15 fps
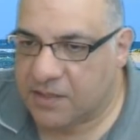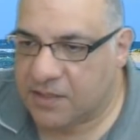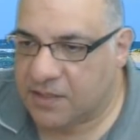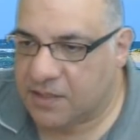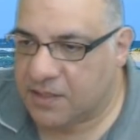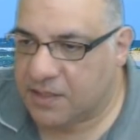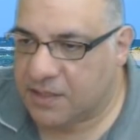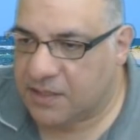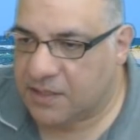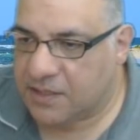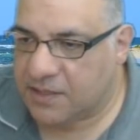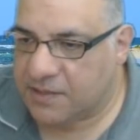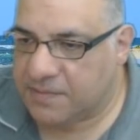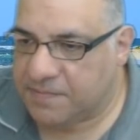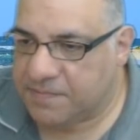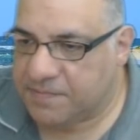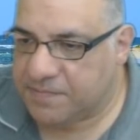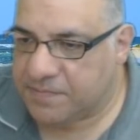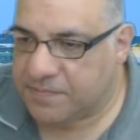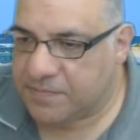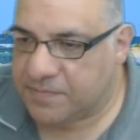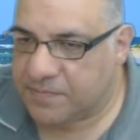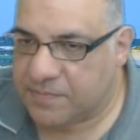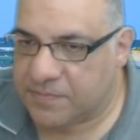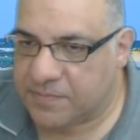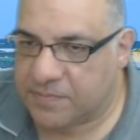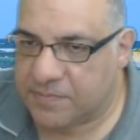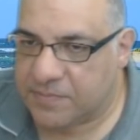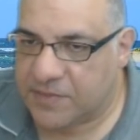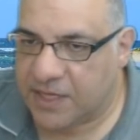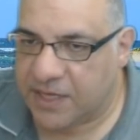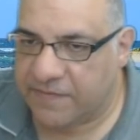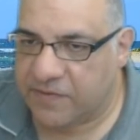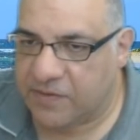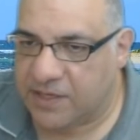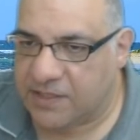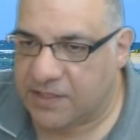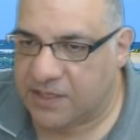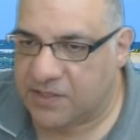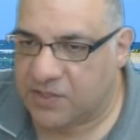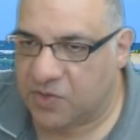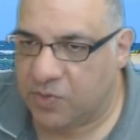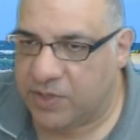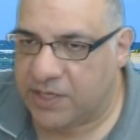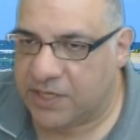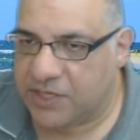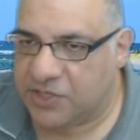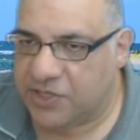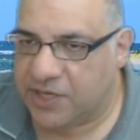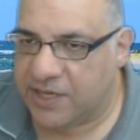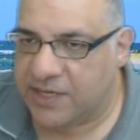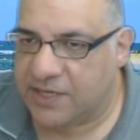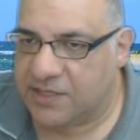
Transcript: Um, yeah, if knight takes queen h8,